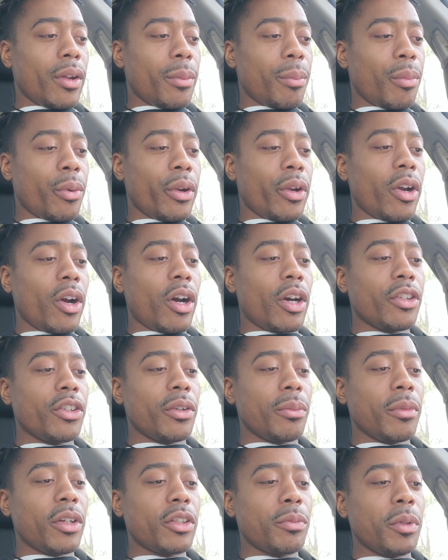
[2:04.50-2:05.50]

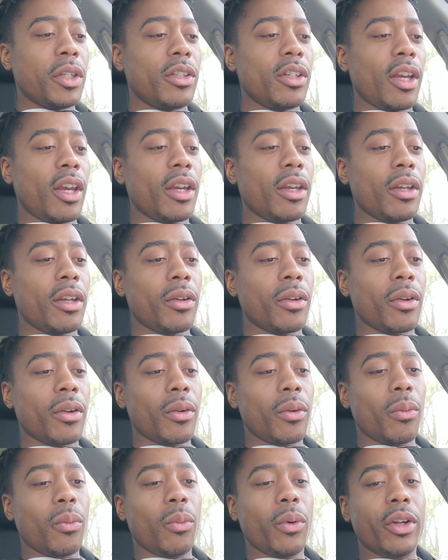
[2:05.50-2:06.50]
precaution must be taken
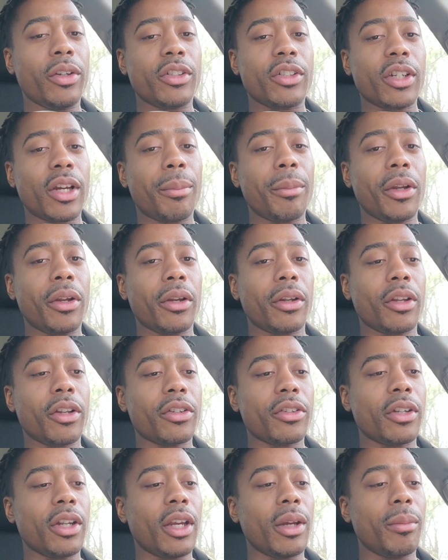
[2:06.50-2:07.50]
when summoning this
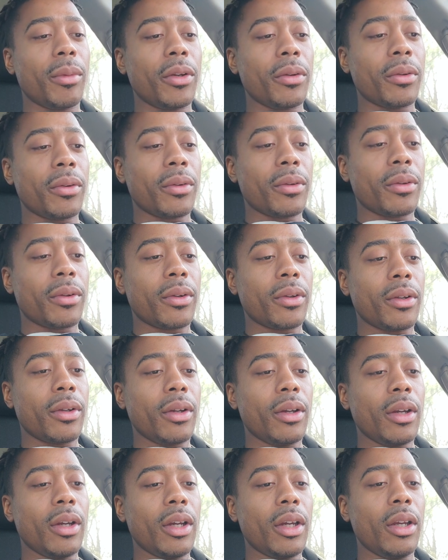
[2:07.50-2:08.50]
demon.
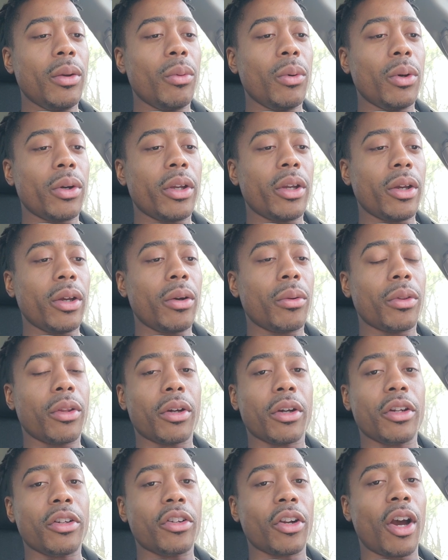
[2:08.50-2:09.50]
He will kill
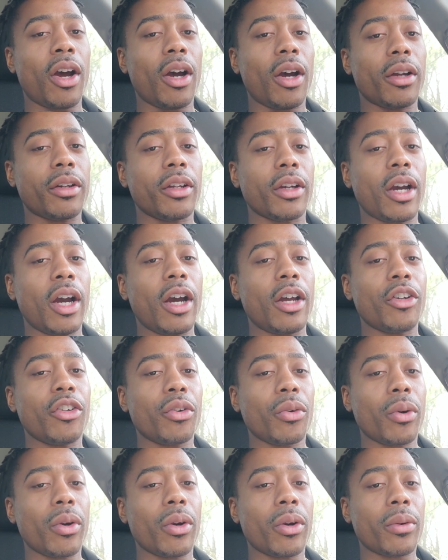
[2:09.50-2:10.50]
the
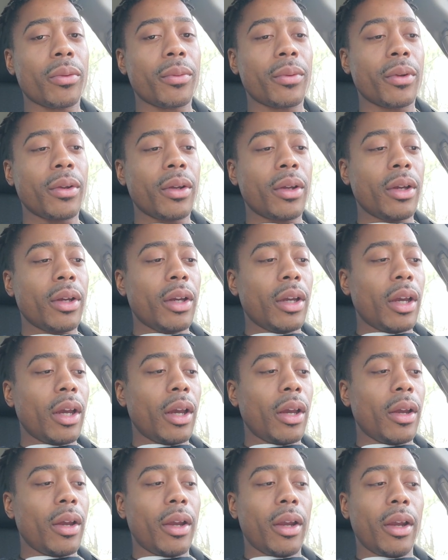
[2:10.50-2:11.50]
conjurer,
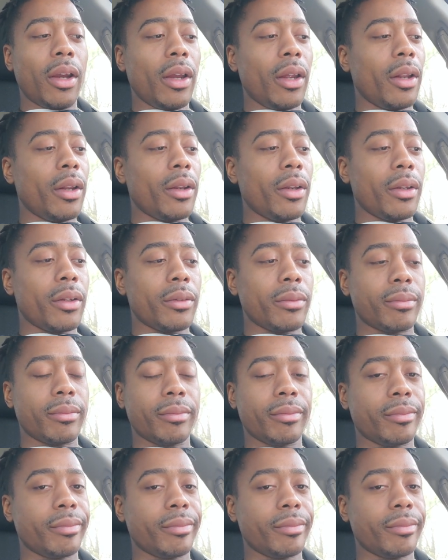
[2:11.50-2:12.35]
and